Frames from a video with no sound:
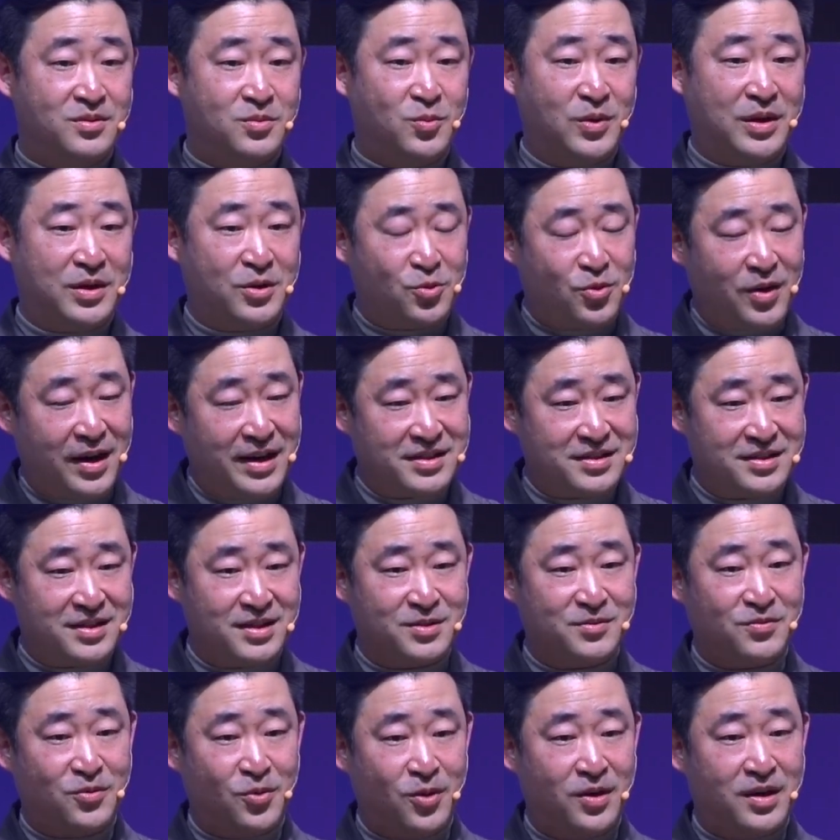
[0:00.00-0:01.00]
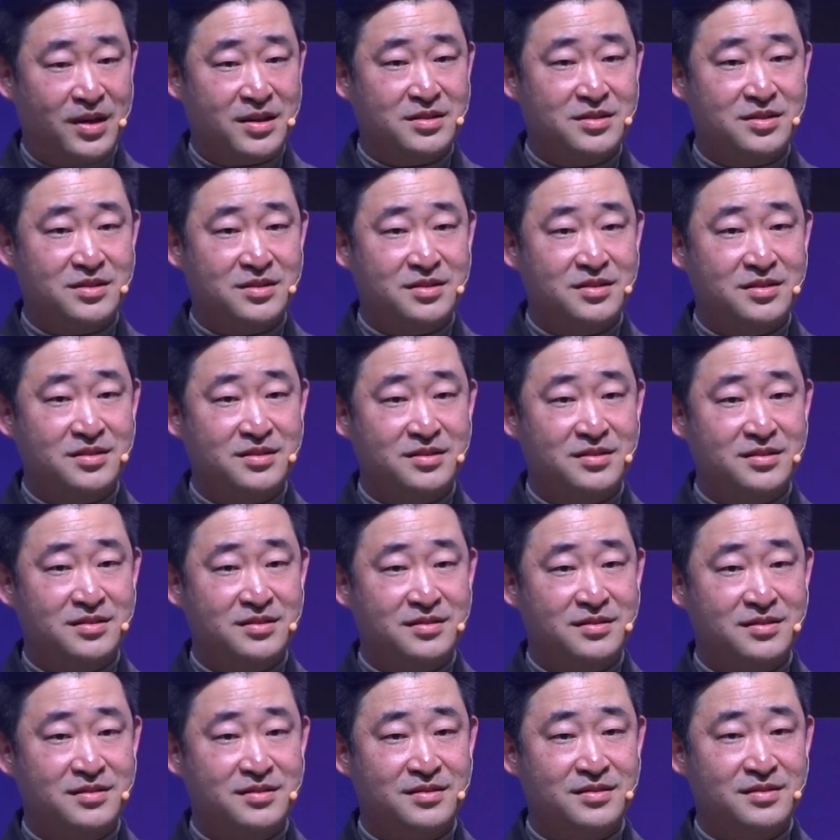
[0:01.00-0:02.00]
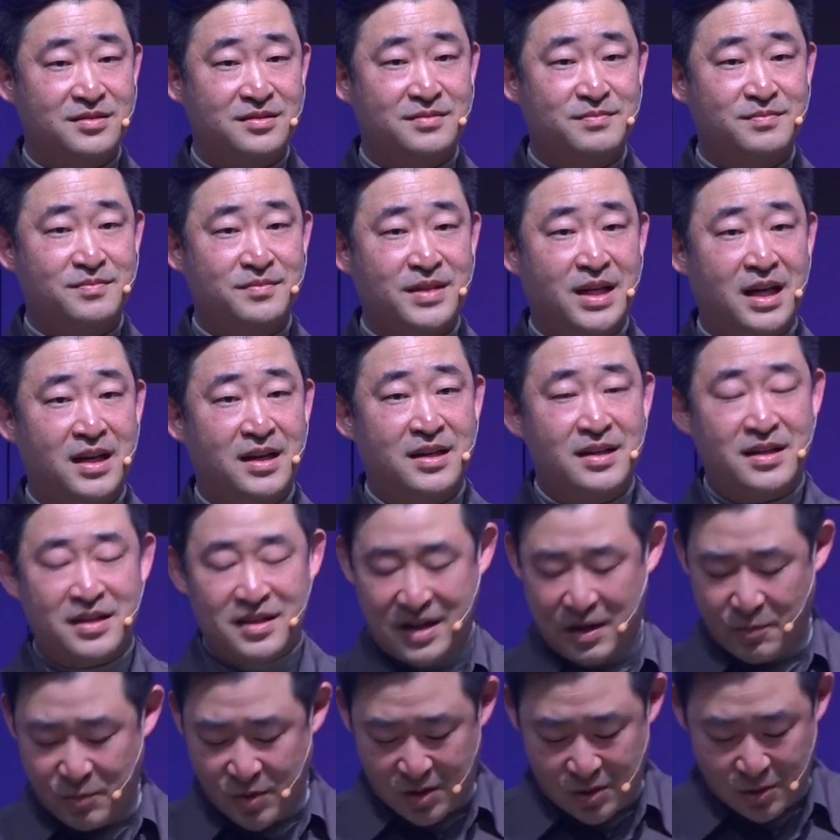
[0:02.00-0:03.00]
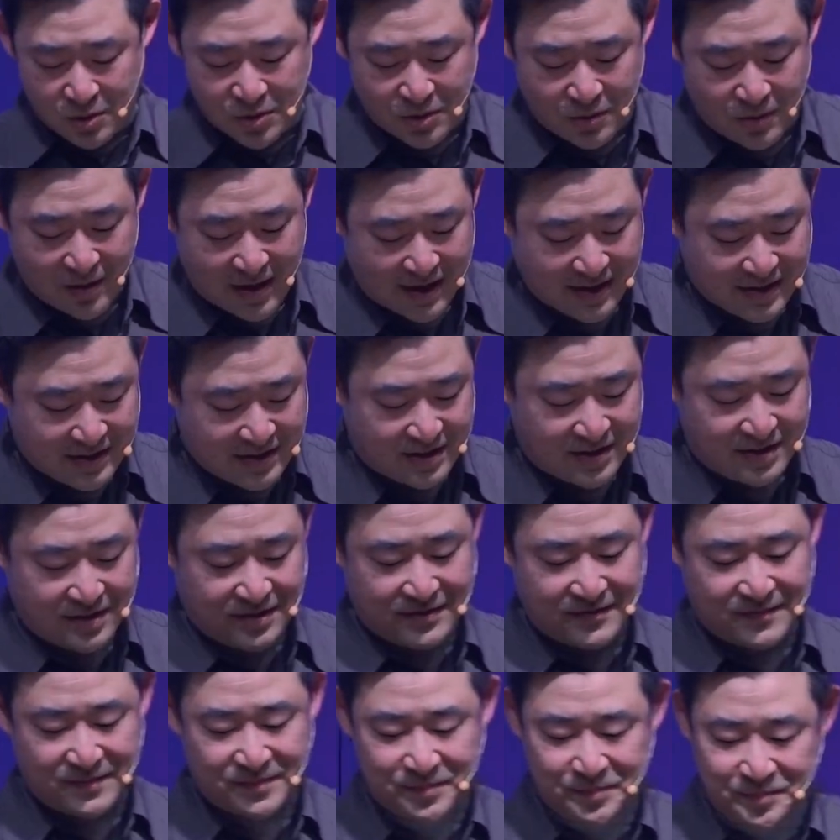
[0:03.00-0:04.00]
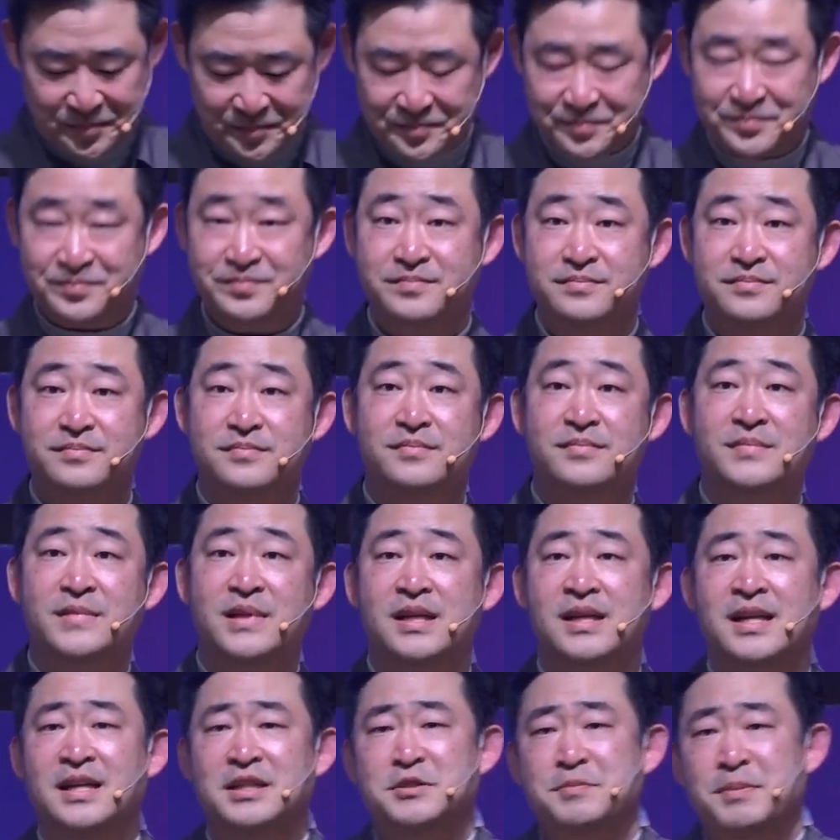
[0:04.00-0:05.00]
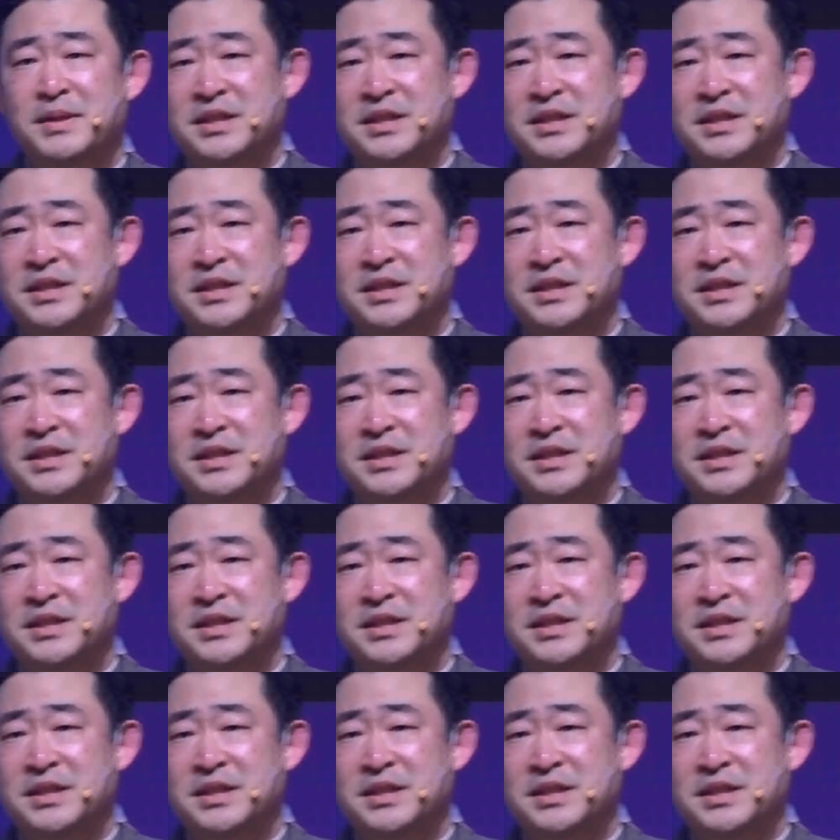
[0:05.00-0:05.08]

when Christ is for us? Can we close our eyes? Let's